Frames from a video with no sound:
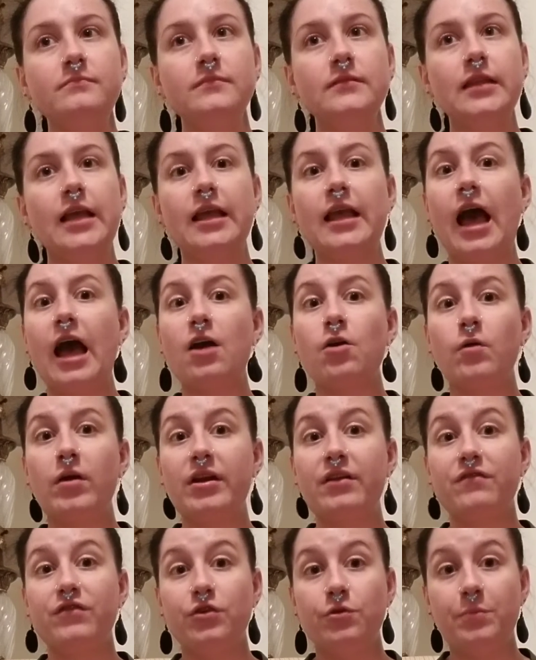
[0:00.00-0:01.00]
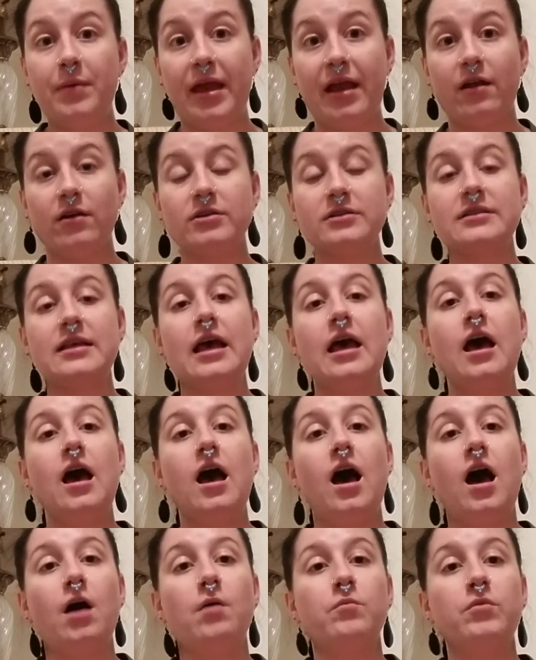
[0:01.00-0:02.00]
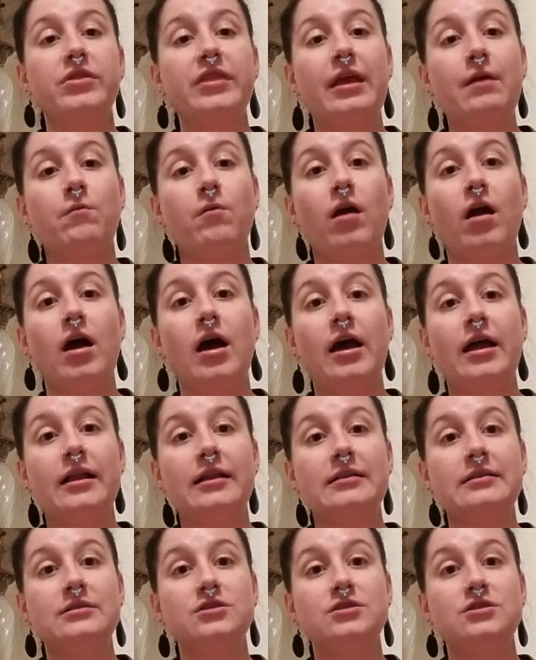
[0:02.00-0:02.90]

and got quite a few pairs when they were on